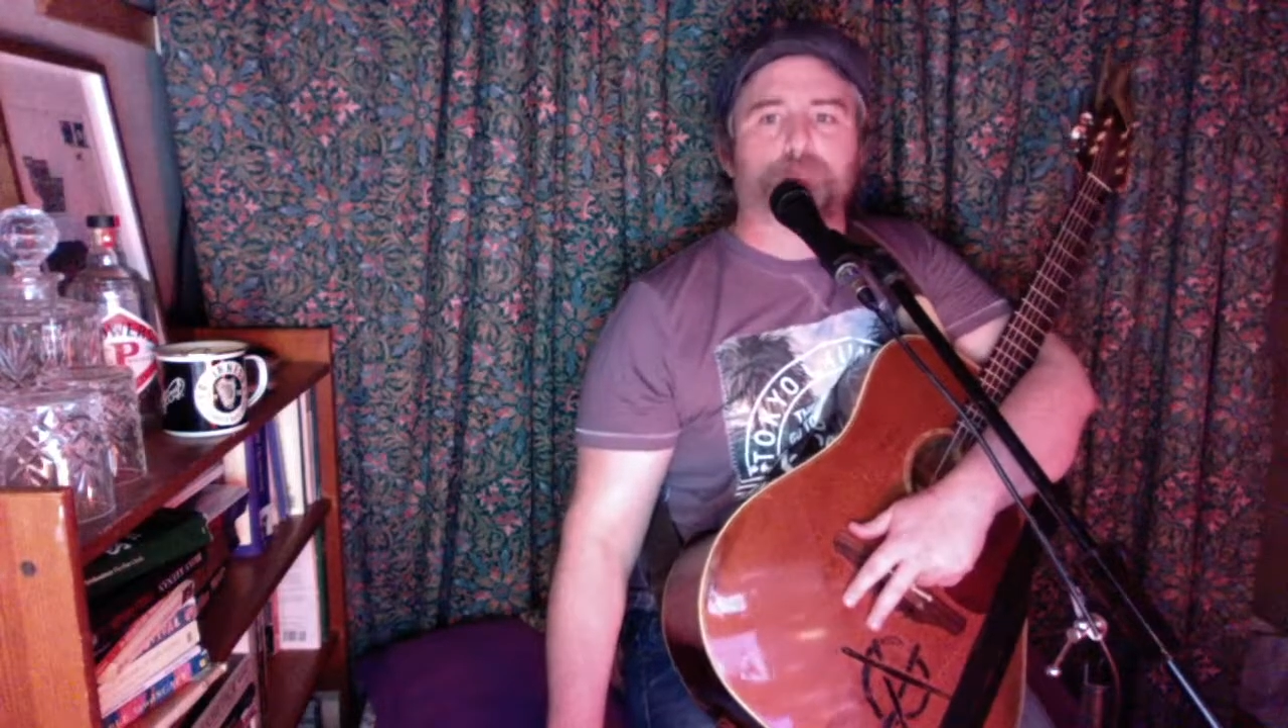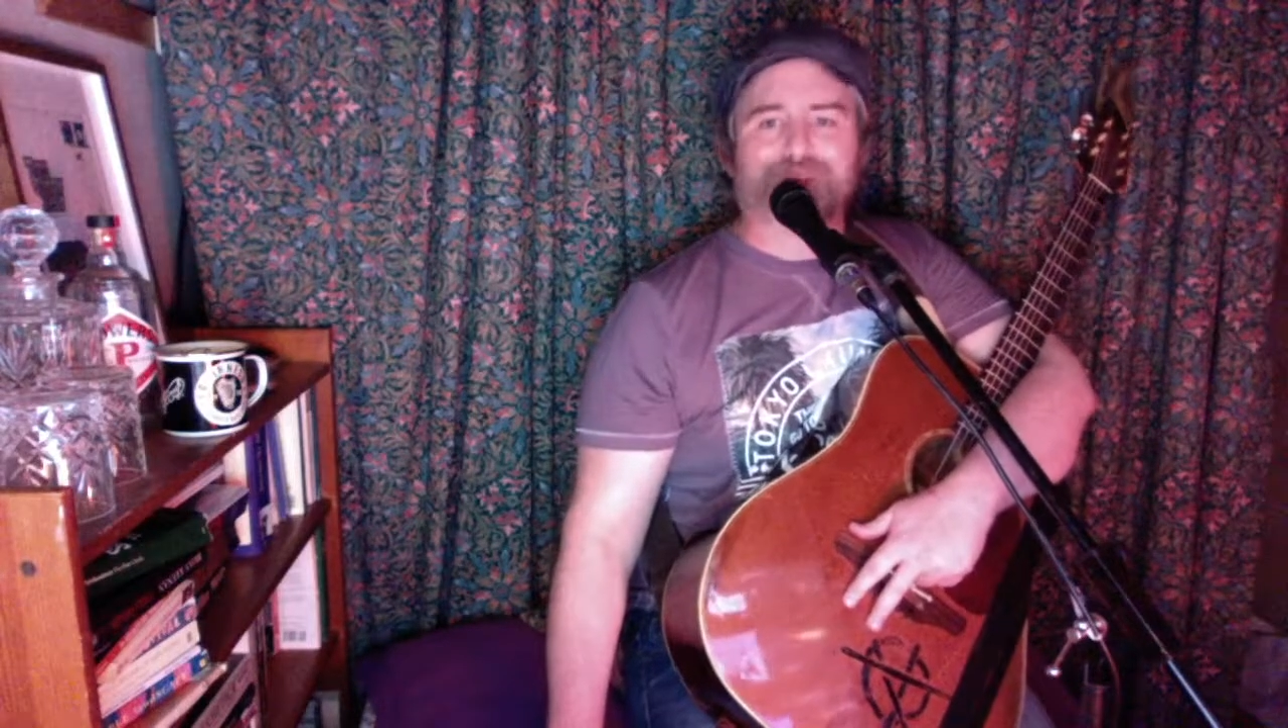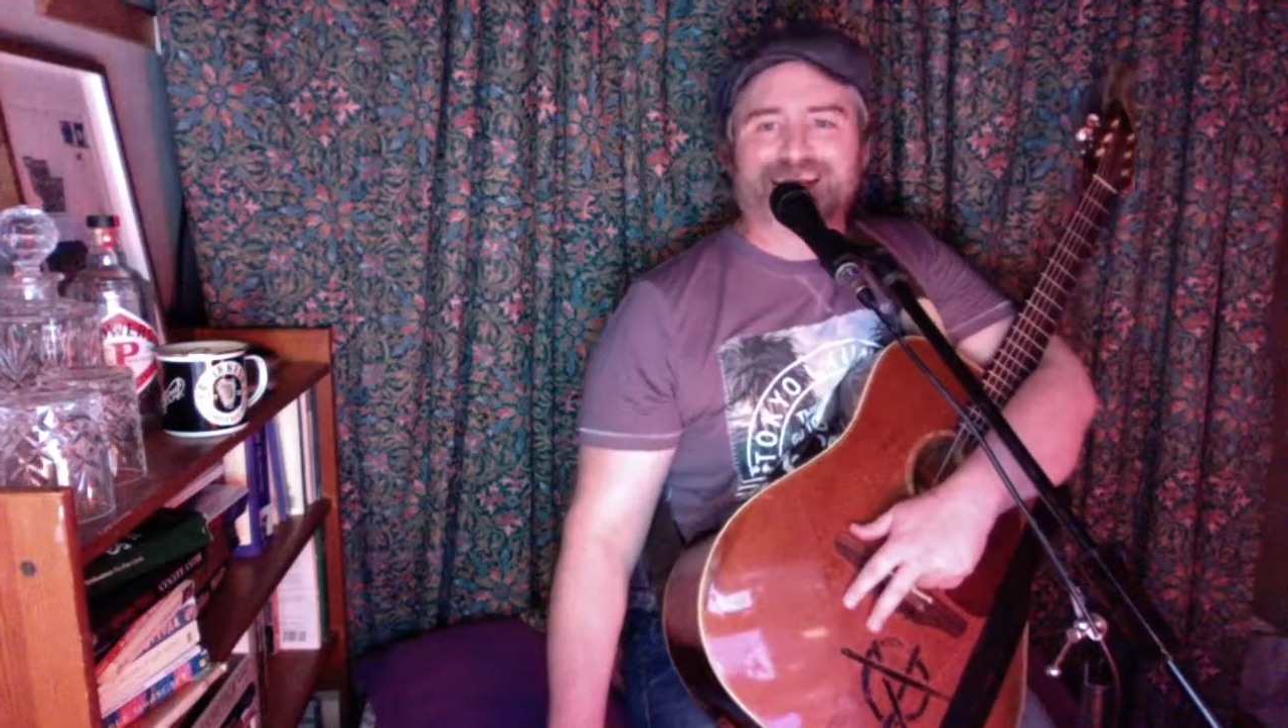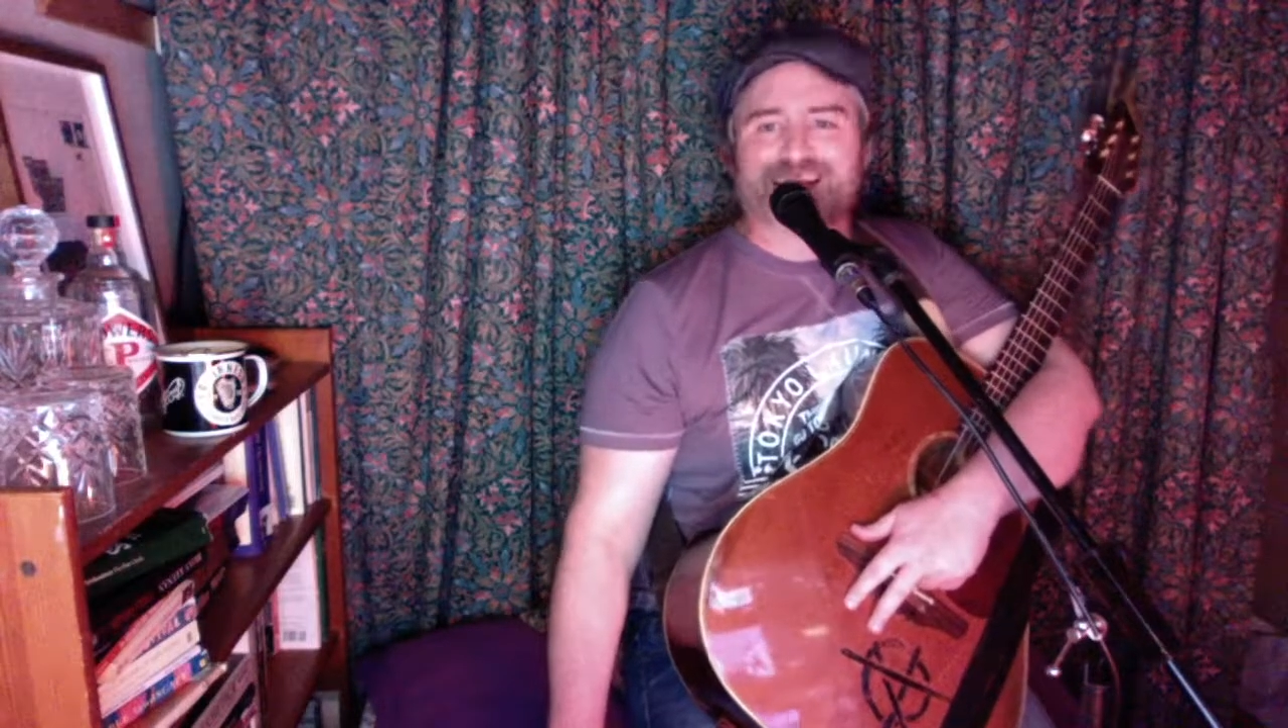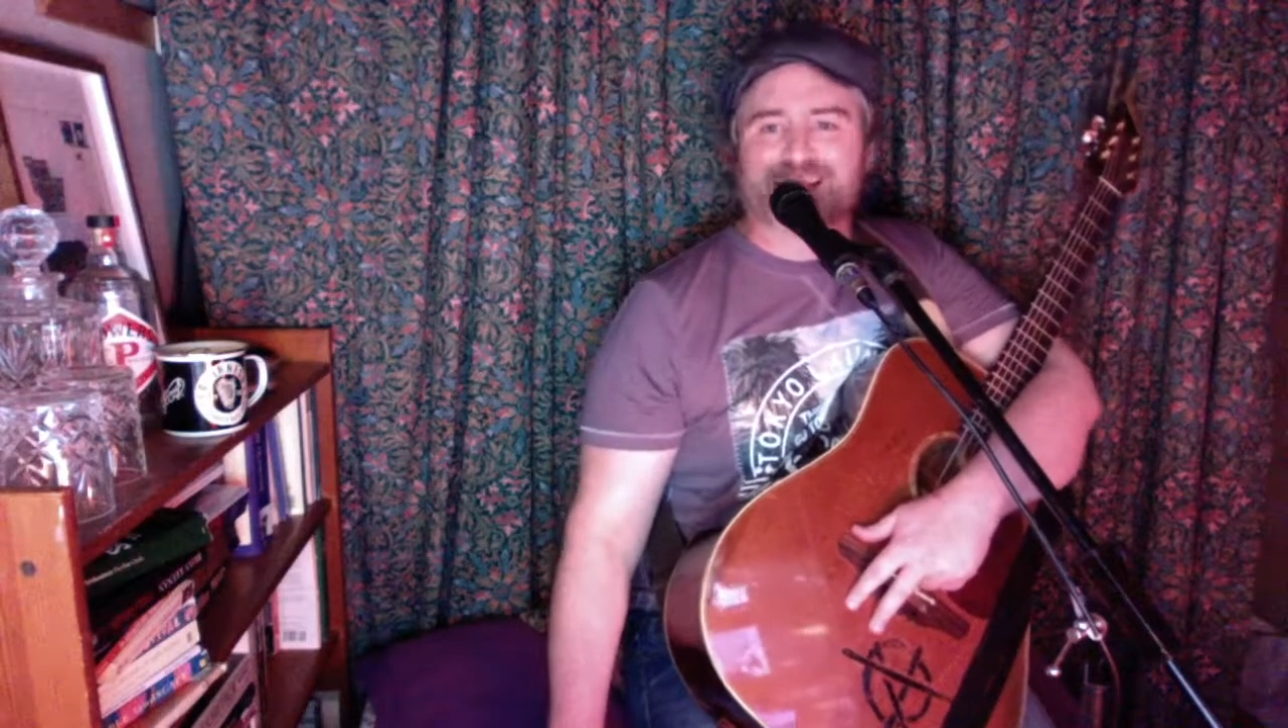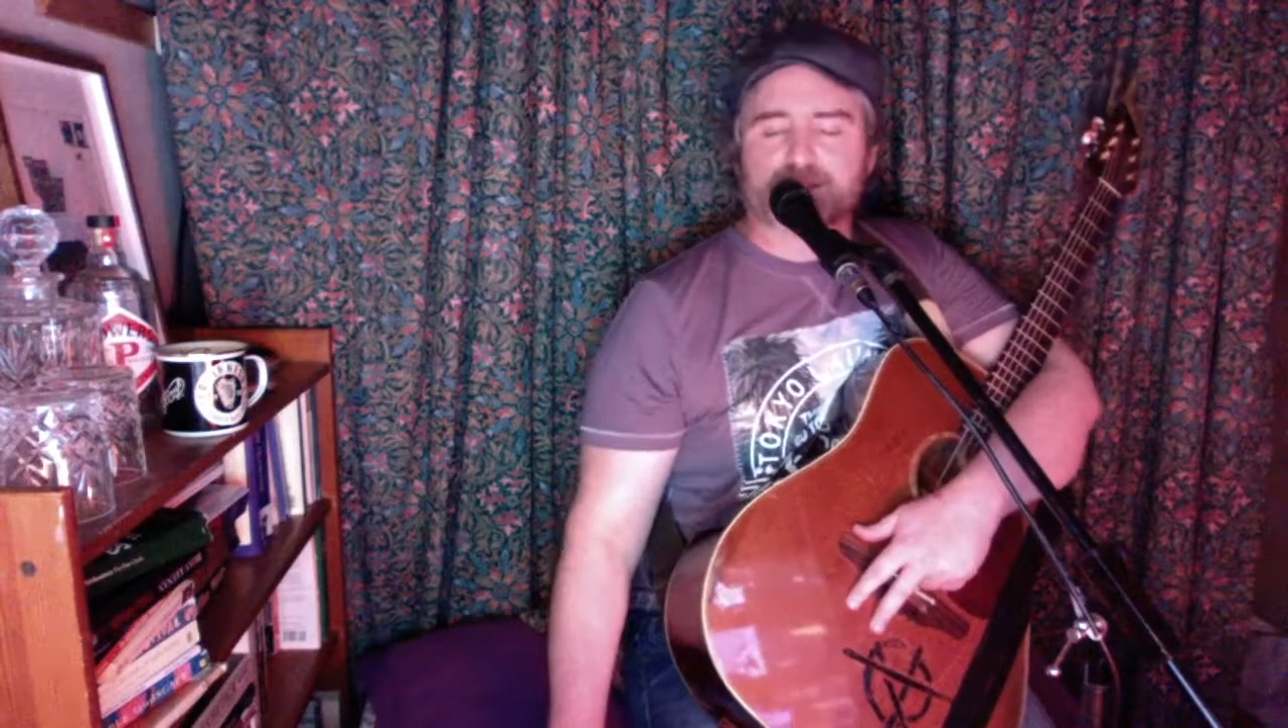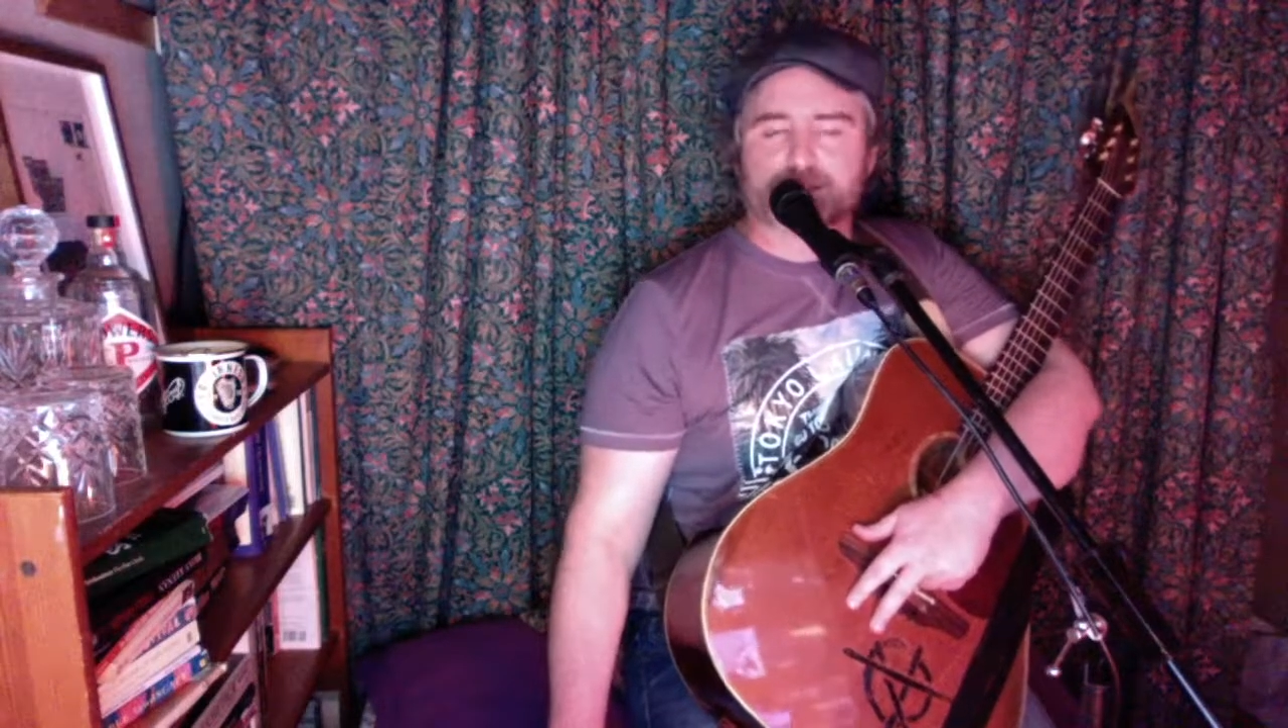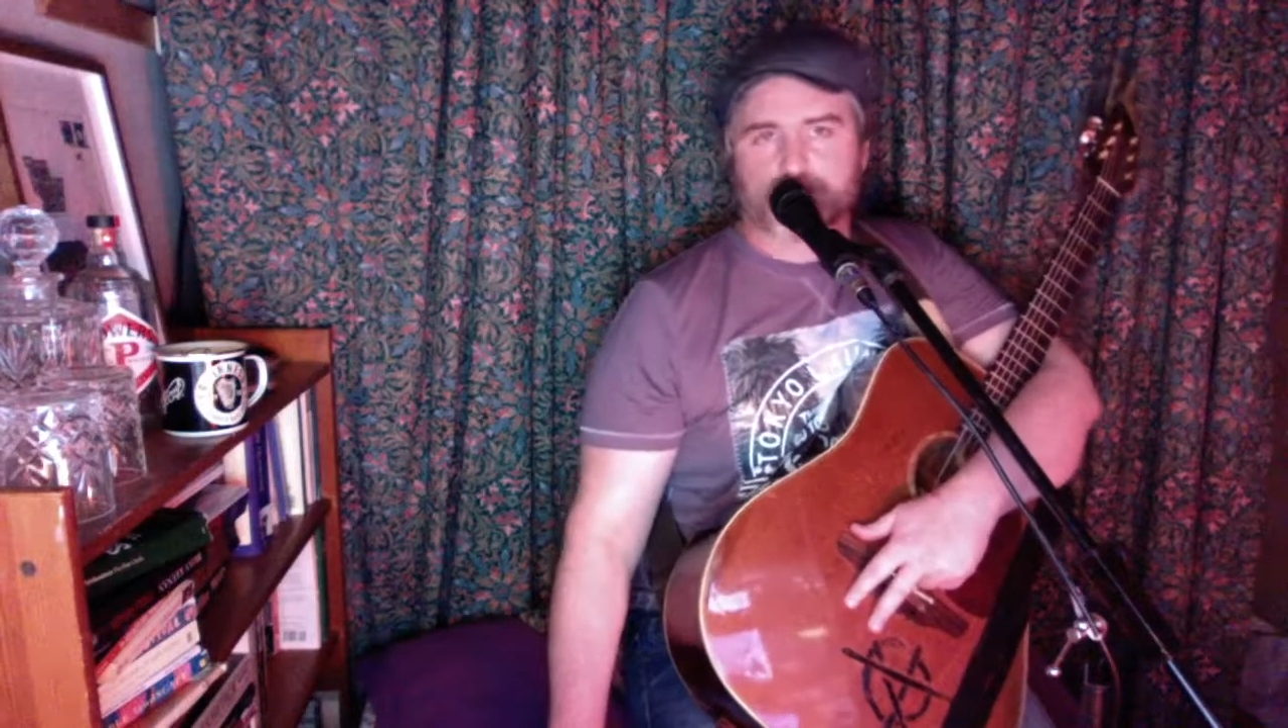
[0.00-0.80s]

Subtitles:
beginnings,